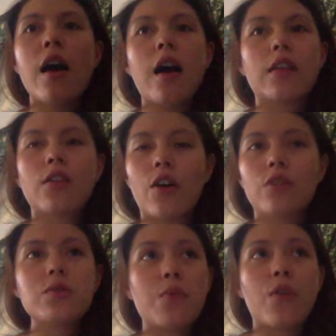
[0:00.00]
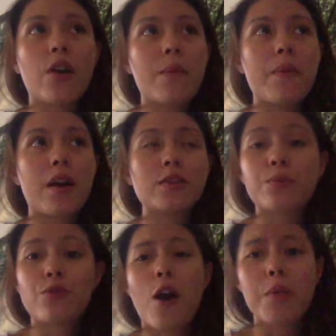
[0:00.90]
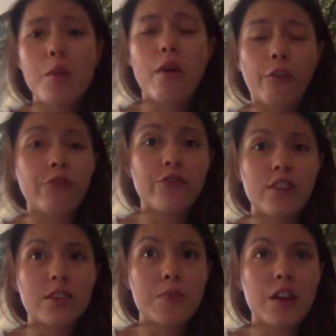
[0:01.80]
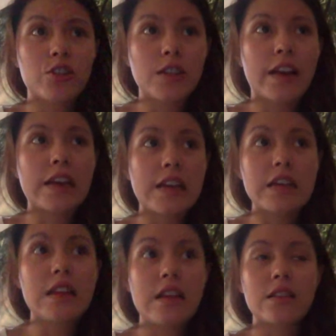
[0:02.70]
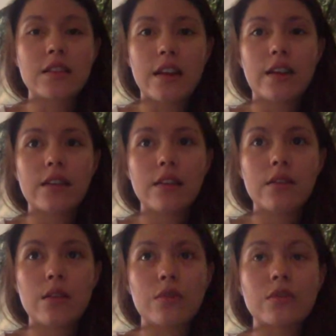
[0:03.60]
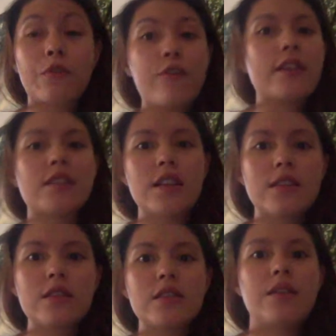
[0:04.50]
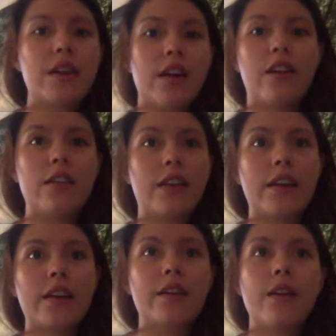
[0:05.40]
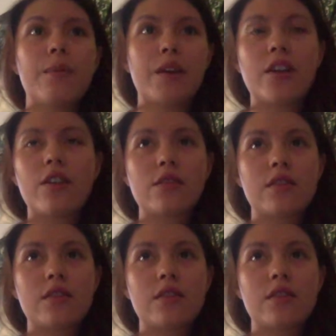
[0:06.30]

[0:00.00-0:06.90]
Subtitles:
a lot more about the problem of free speech. Like, it is like, it was threatened here, like, because